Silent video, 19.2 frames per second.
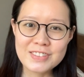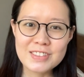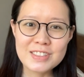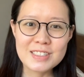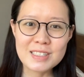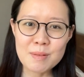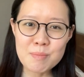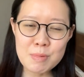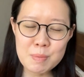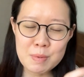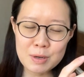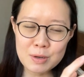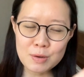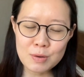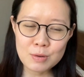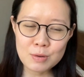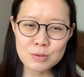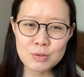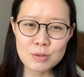Some people
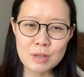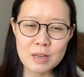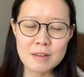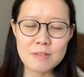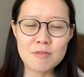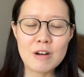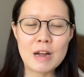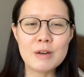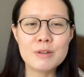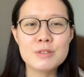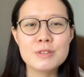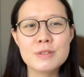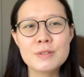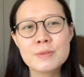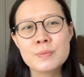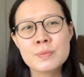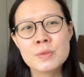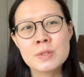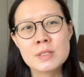go to that route.
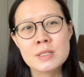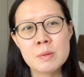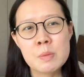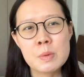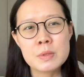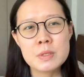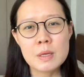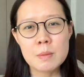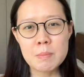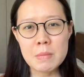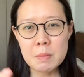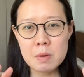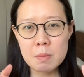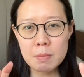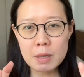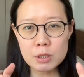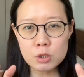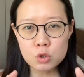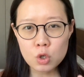Some people say, maybe
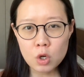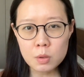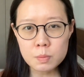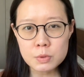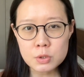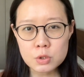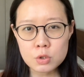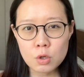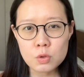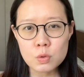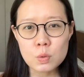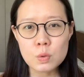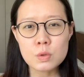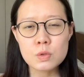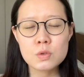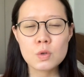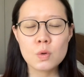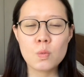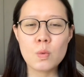my job is not doing
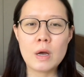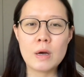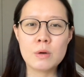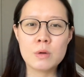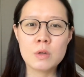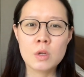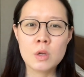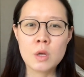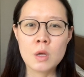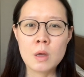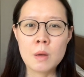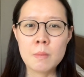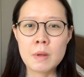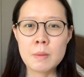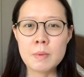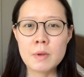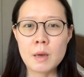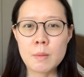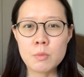so well.
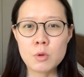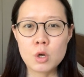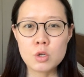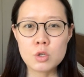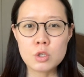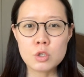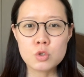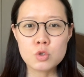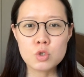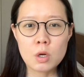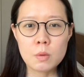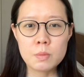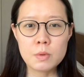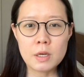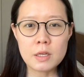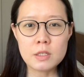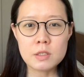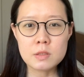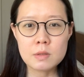Maybe I'm not in a job
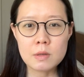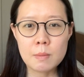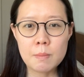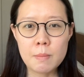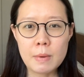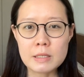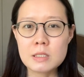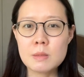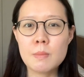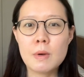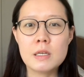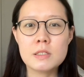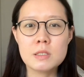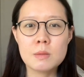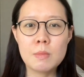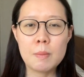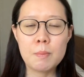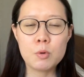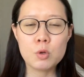that is
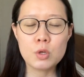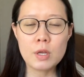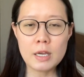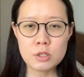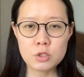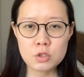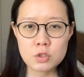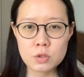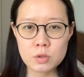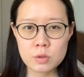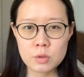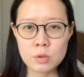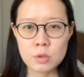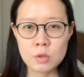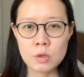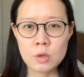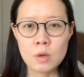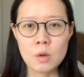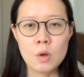maximizing my potential.
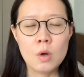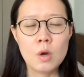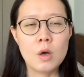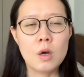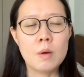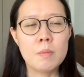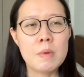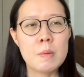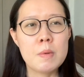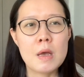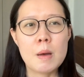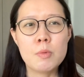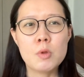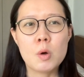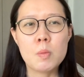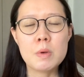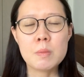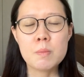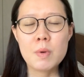Maybe I'm
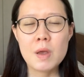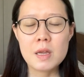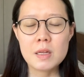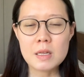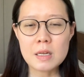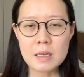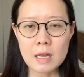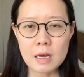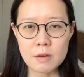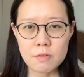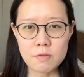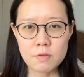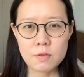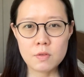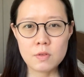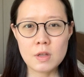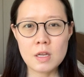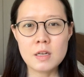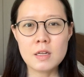not being paid enough.
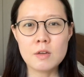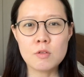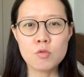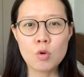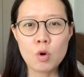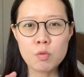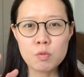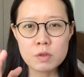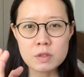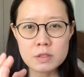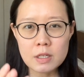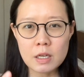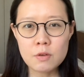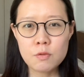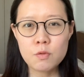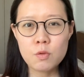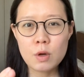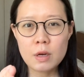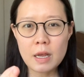Then they grow
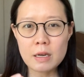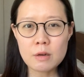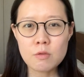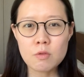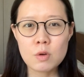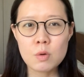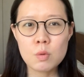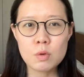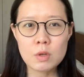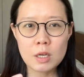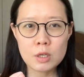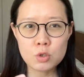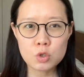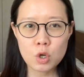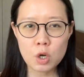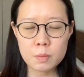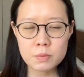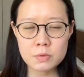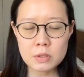resentful and angry with their
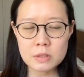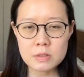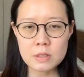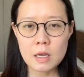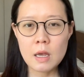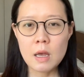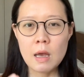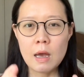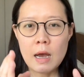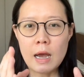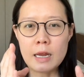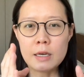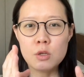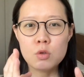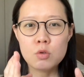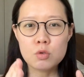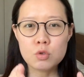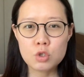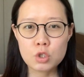jobs and say, I
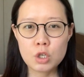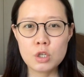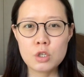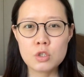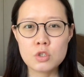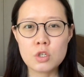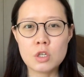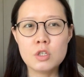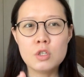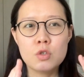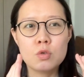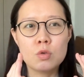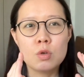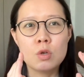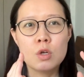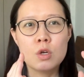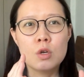need to change, I need to